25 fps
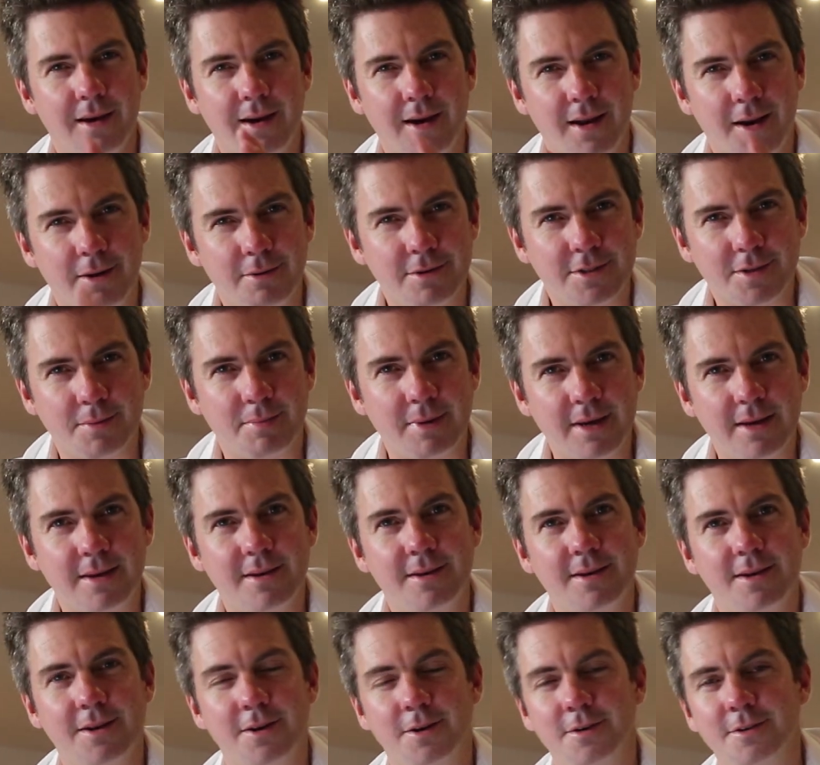and I was a
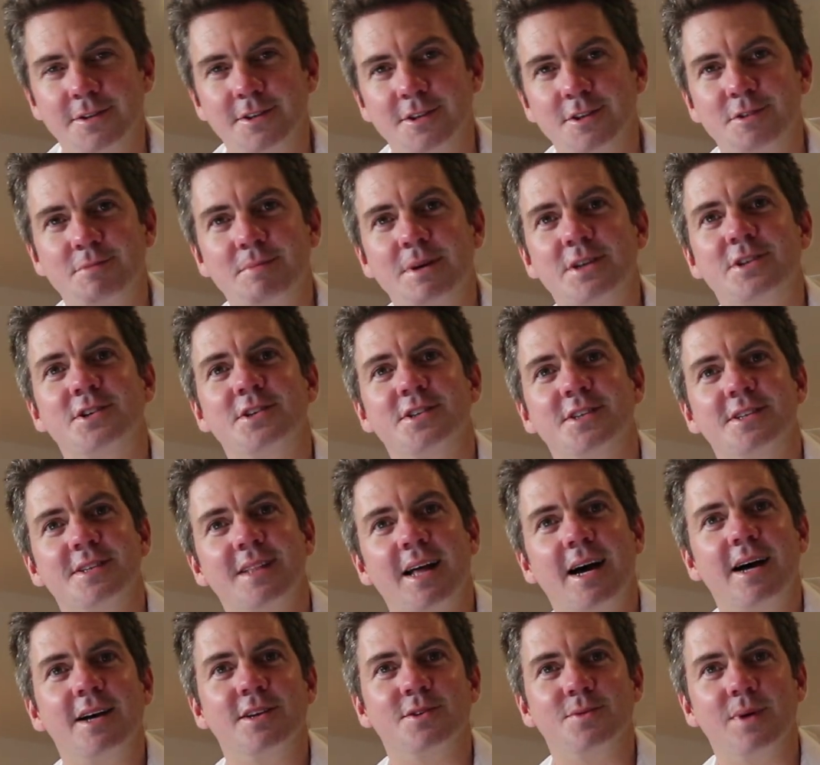bit, you know, suspicious of
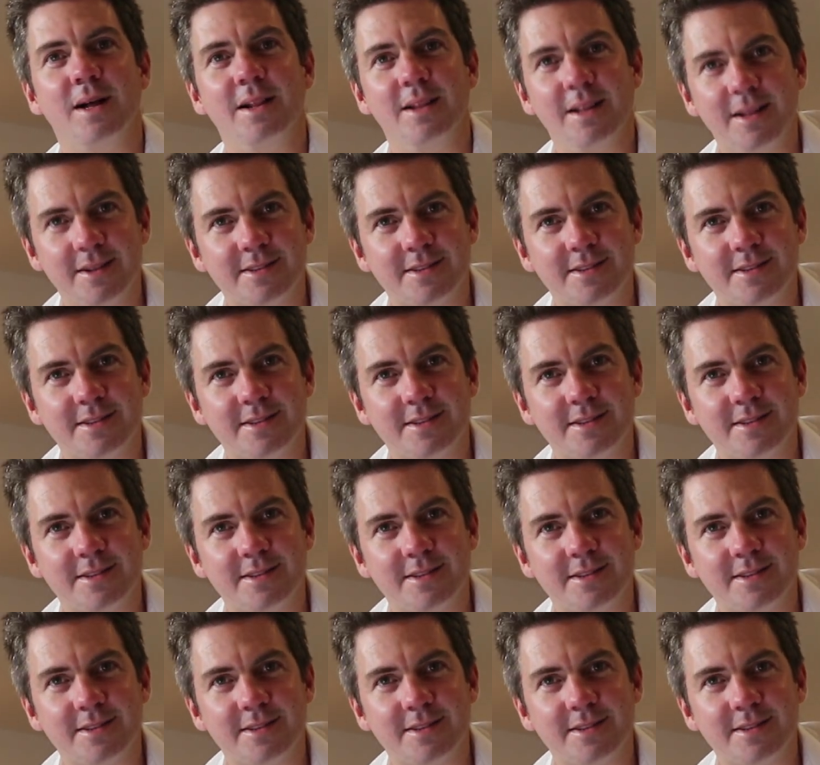that as well.